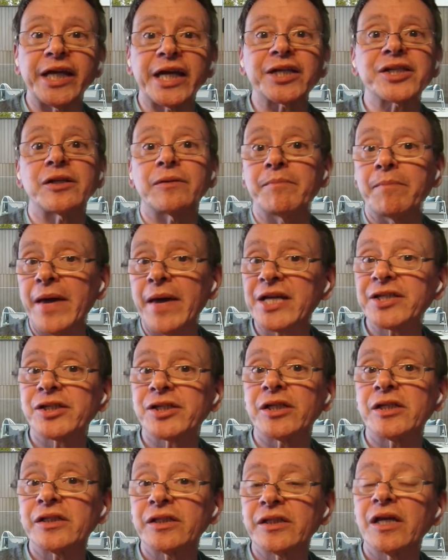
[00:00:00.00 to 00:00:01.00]
protection
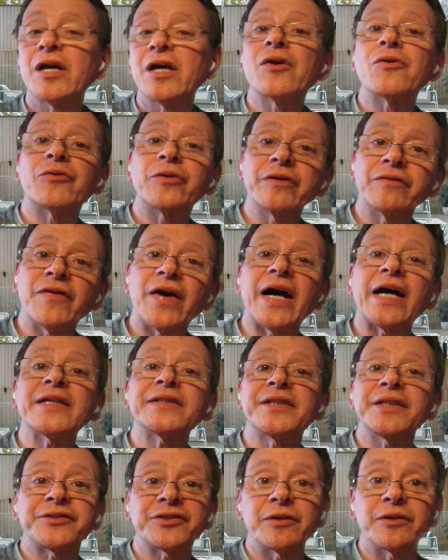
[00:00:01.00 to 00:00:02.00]
measures,
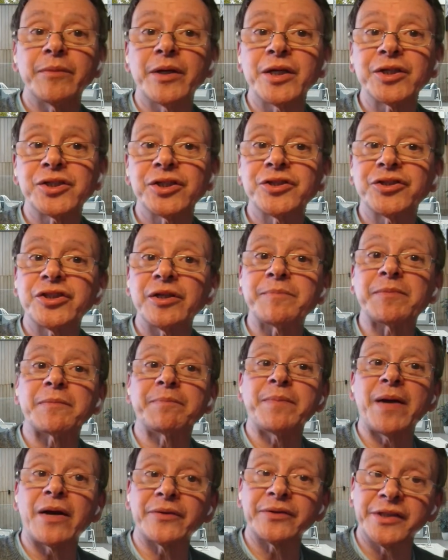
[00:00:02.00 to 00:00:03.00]
revise its emergency
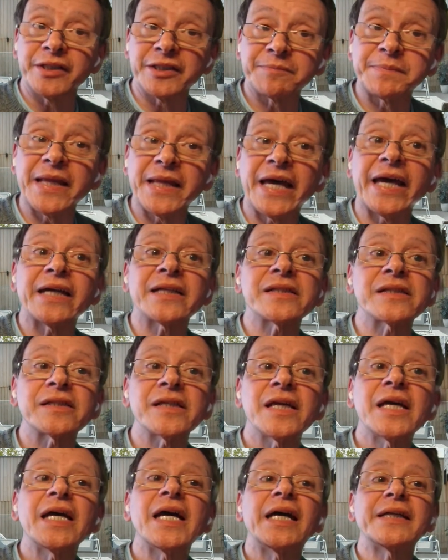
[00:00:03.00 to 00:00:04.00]
preparedness plans,
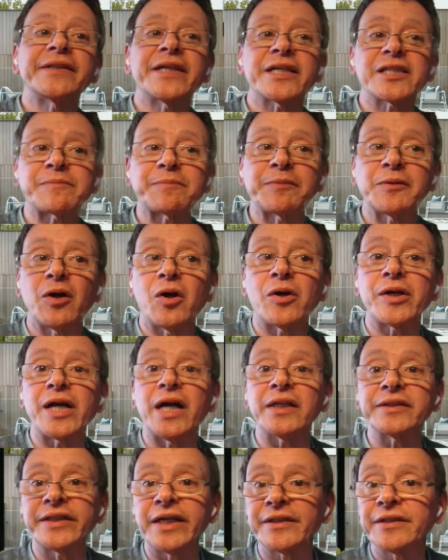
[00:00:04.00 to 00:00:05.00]
and explore
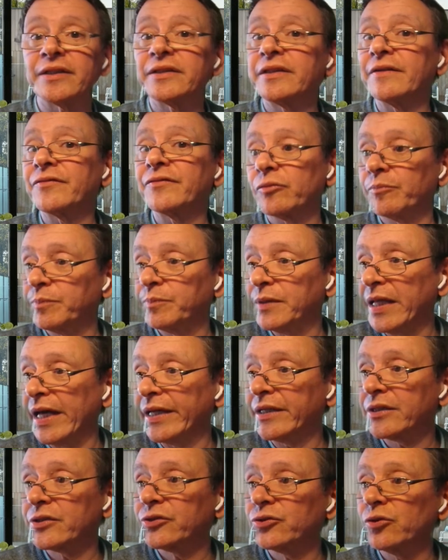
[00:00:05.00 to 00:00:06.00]
alternative
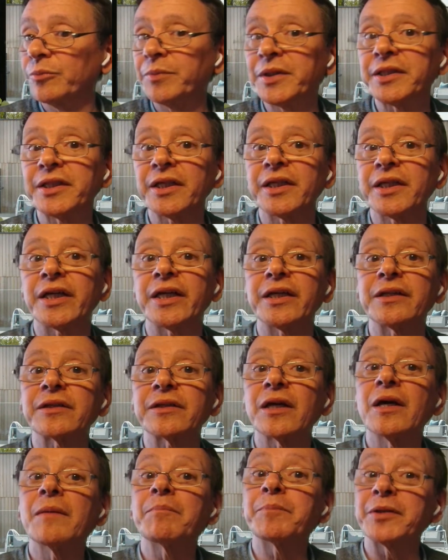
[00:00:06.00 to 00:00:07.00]
suppliers to
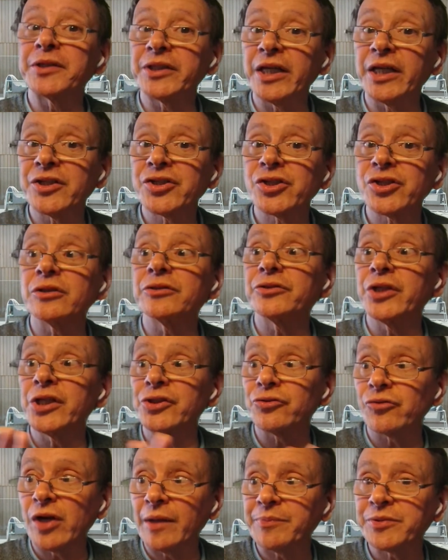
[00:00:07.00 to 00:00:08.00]
mitigate potential
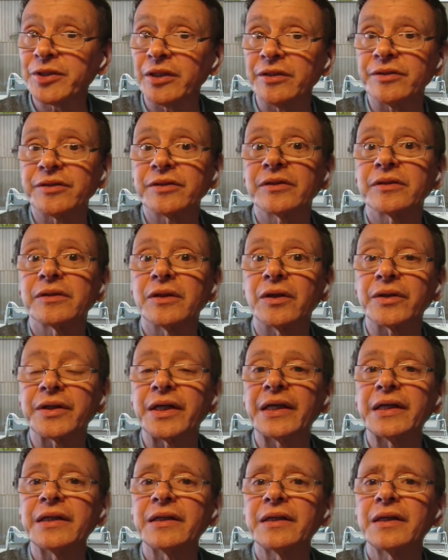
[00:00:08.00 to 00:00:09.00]
disruptions.
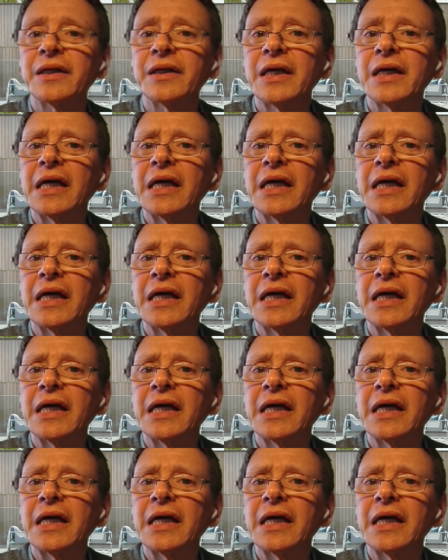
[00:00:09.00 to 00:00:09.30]
Okay.